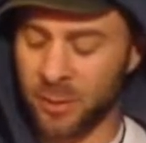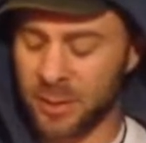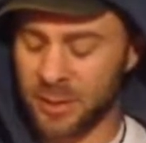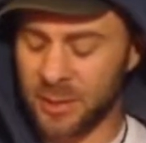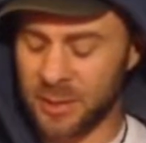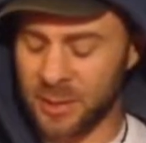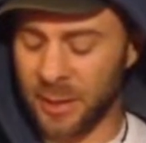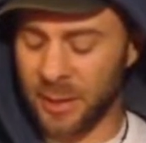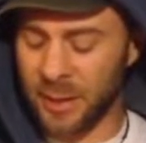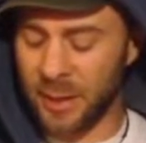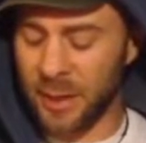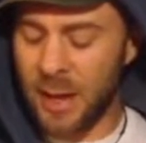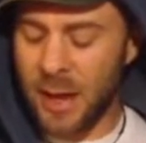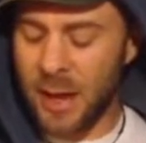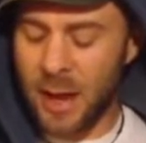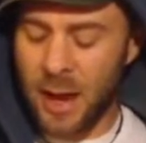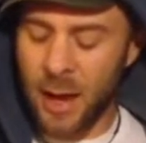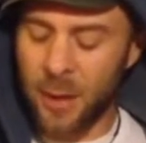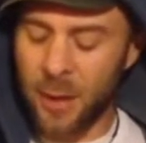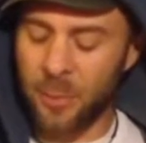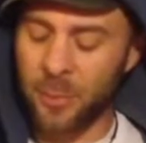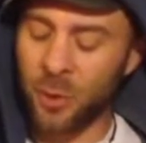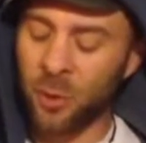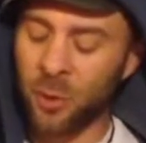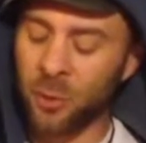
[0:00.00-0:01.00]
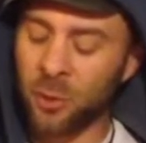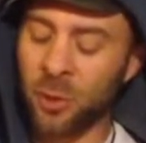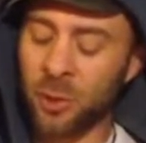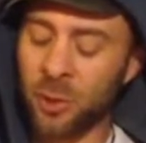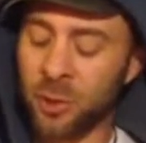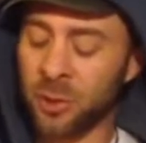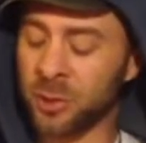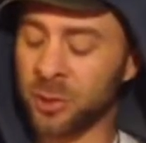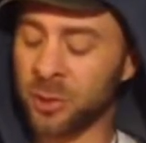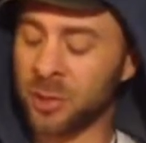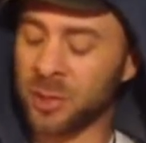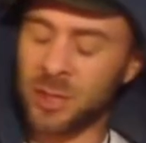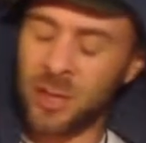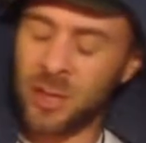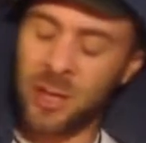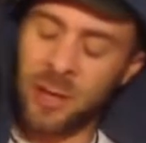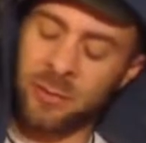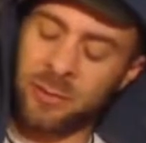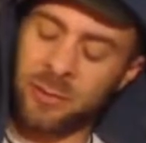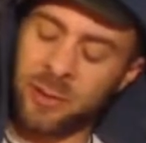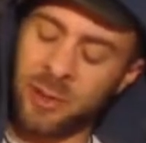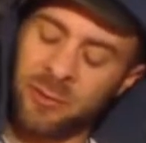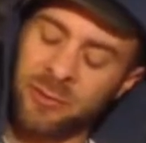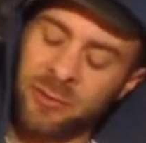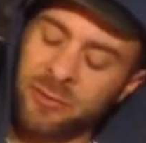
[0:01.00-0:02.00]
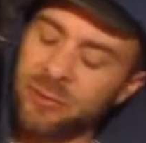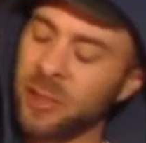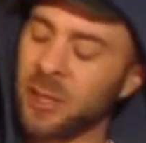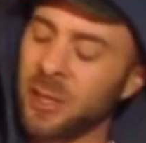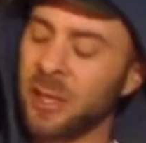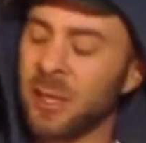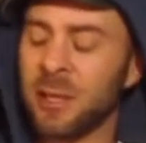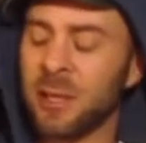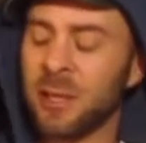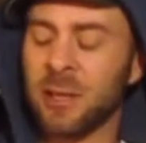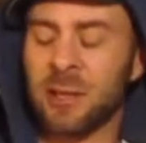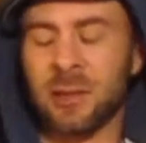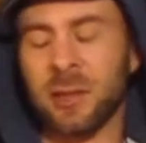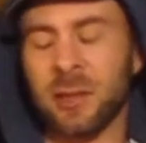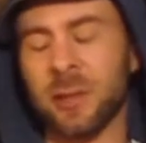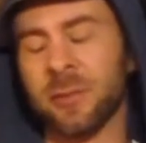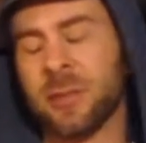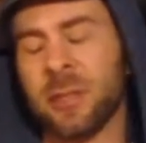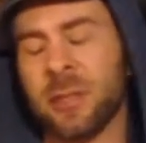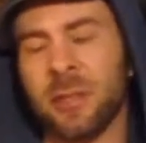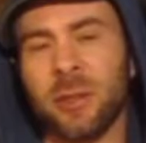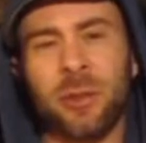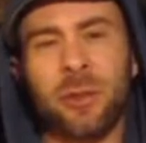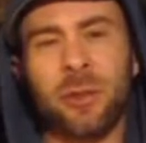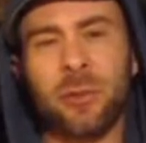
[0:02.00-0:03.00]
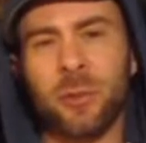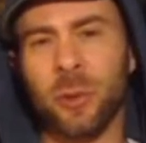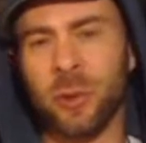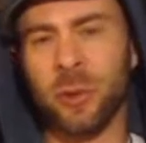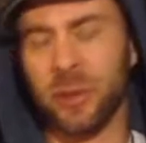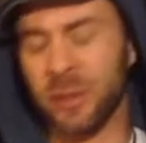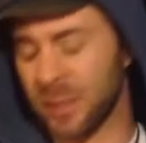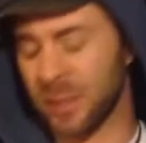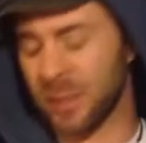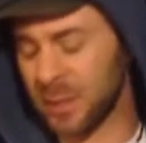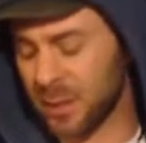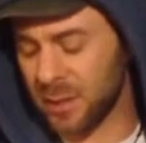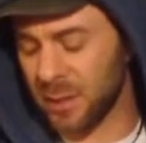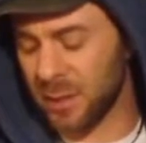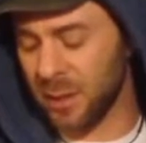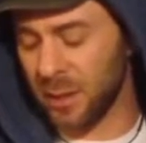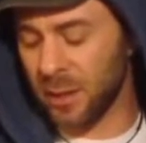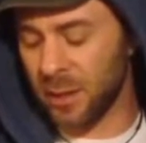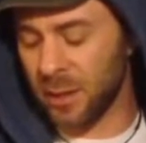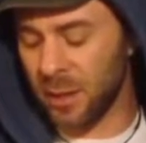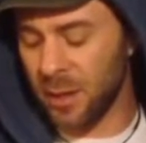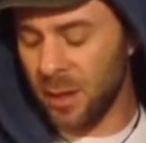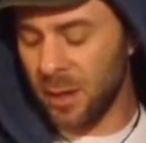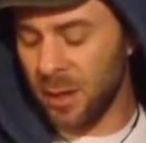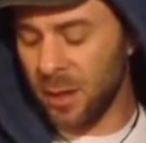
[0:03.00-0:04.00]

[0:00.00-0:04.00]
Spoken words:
it's like I'm no longer just kind of like flicking and lifting and throwing the stick.